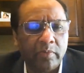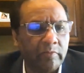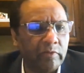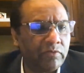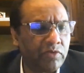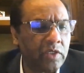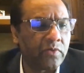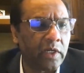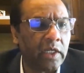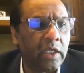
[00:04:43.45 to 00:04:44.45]
And we have seen
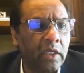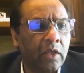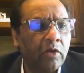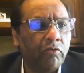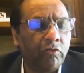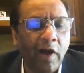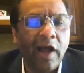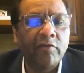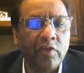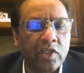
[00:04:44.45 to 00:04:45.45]
really
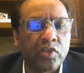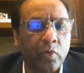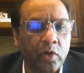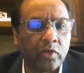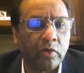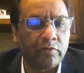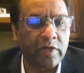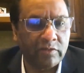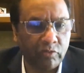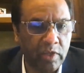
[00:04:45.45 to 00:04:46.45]
5 years worth of
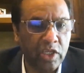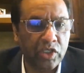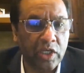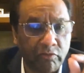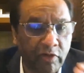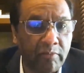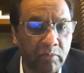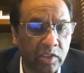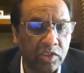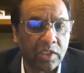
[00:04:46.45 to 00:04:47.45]
transformation in 5
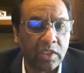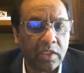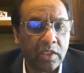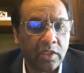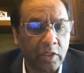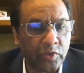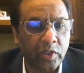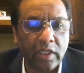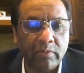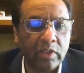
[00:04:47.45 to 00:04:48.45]
months.
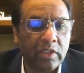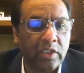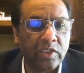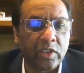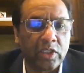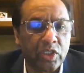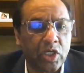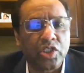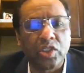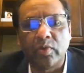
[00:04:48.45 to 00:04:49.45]
Literally, I mean, these are
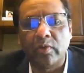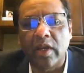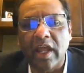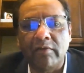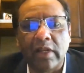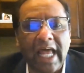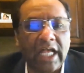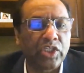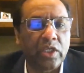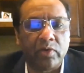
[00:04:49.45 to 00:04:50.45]
discussions we were having
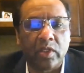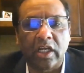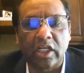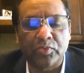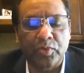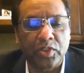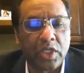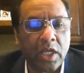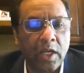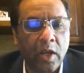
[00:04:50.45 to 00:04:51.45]
last year with the customers.
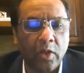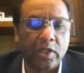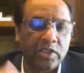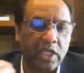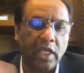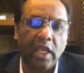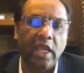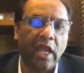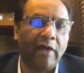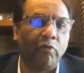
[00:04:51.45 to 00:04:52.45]
Now they're saying,
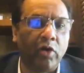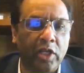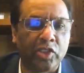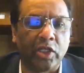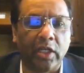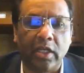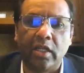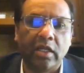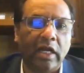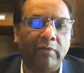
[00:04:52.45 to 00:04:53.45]
hey, I want digital,
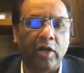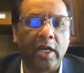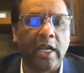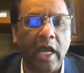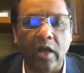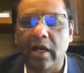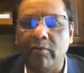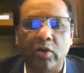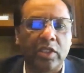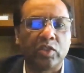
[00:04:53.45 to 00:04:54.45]
I want it now, I
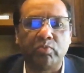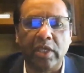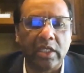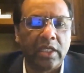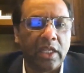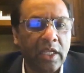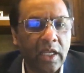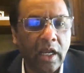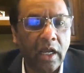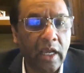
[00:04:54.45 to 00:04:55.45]
want the speed,
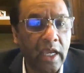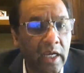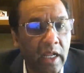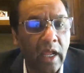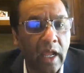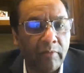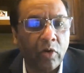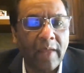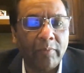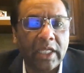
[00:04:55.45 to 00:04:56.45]
and I
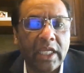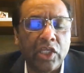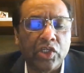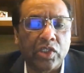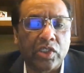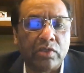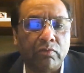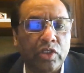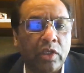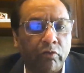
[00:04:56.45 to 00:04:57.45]
want applications
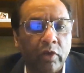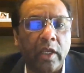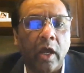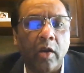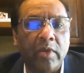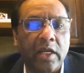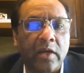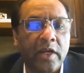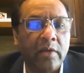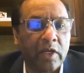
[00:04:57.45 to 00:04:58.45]
which are fully automated,
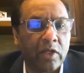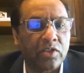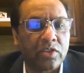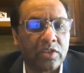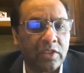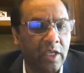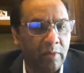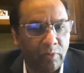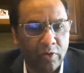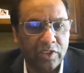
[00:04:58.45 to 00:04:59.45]
right? Because their
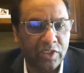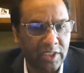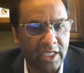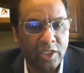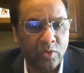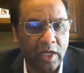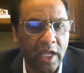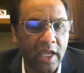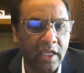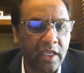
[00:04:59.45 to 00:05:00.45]
employees, just like you and
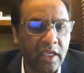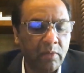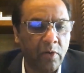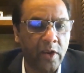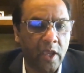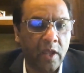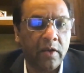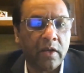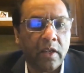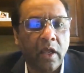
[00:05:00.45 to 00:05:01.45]
I,
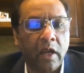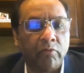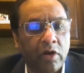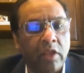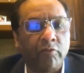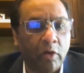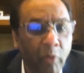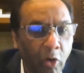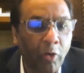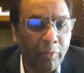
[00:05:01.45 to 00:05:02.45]
Marianne, are working from
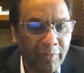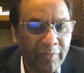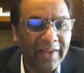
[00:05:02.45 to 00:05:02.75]
home.